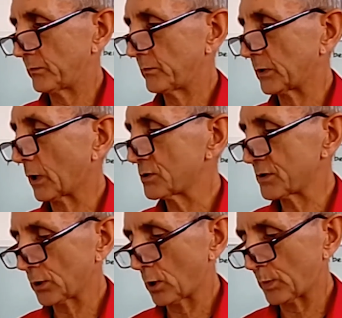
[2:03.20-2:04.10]
go to the
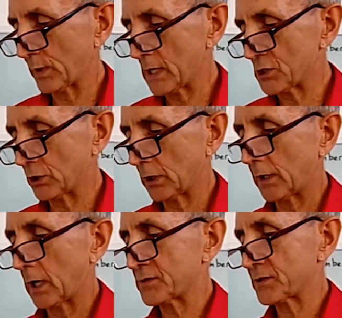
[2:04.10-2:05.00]
comprehension and
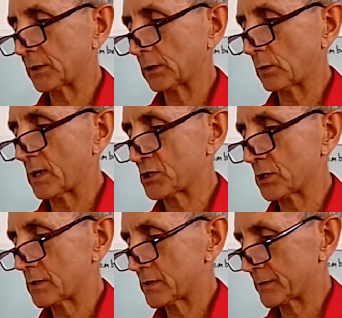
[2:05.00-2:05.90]
answer the
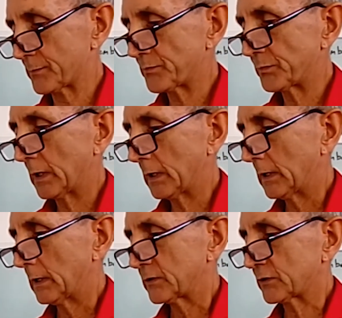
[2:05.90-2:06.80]
questions.
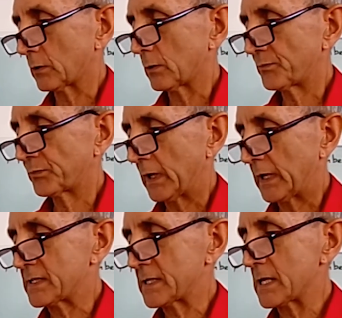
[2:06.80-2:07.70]
So, it
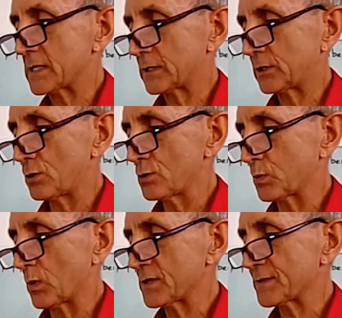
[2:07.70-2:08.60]
says, use
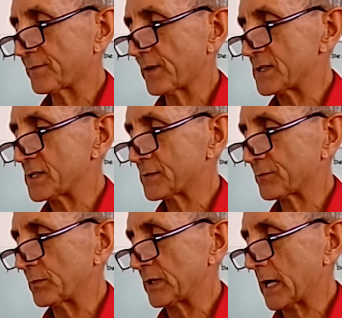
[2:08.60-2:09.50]
words and phrases from
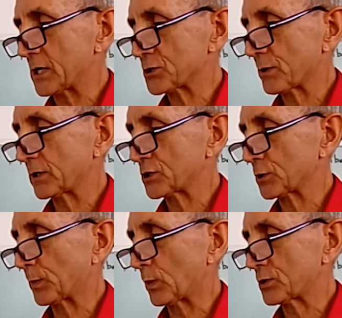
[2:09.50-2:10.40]
the extract to
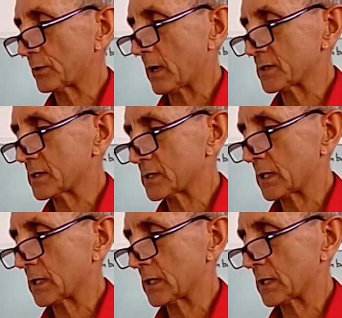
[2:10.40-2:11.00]
support your answers.